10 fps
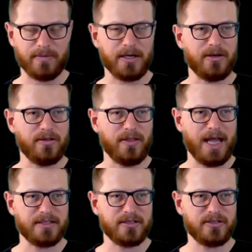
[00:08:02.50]
going to do
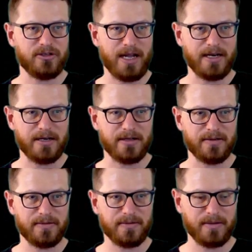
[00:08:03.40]
that to end.
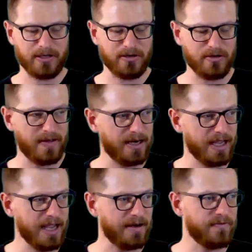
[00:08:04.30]
I'm going to do that
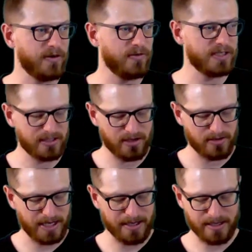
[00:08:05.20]
again, very
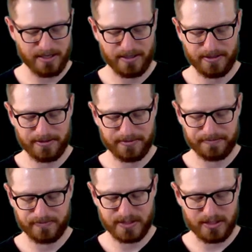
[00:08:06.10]
slowly.
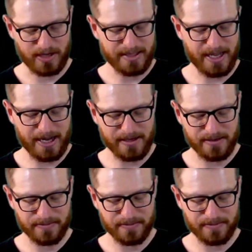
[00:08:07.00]
So at the end,